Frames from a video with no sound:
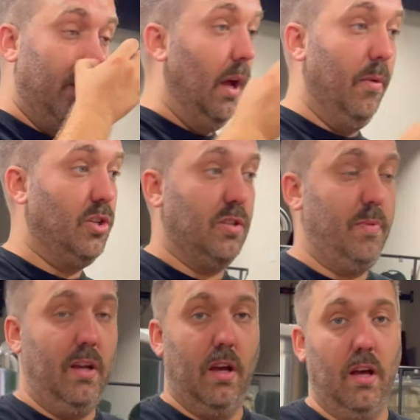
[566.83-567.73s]
it would just
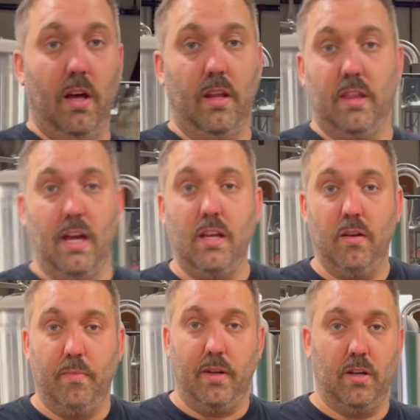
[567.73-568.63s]
be a thank you
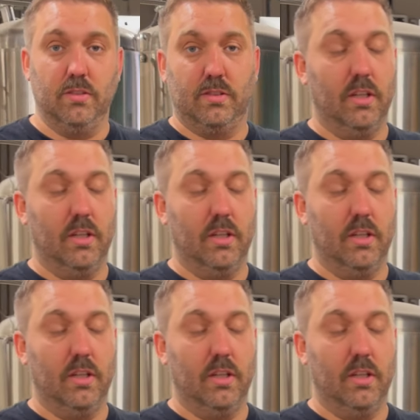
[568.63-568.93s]
because,